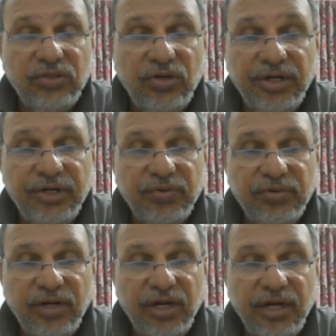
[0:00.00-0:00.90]
not a
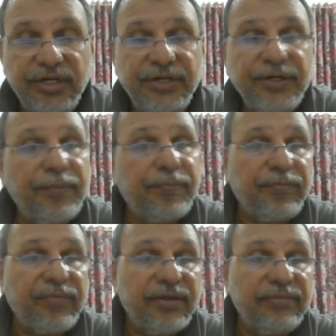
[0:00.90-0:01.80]
good idea.
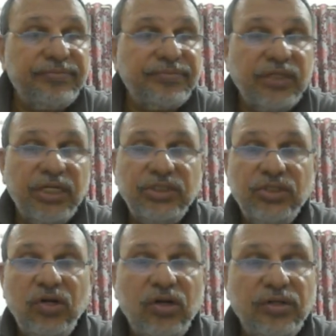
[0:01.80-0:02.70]
That's
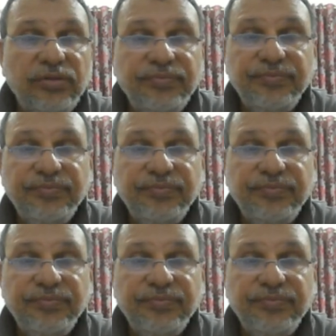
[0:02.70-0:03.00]
all.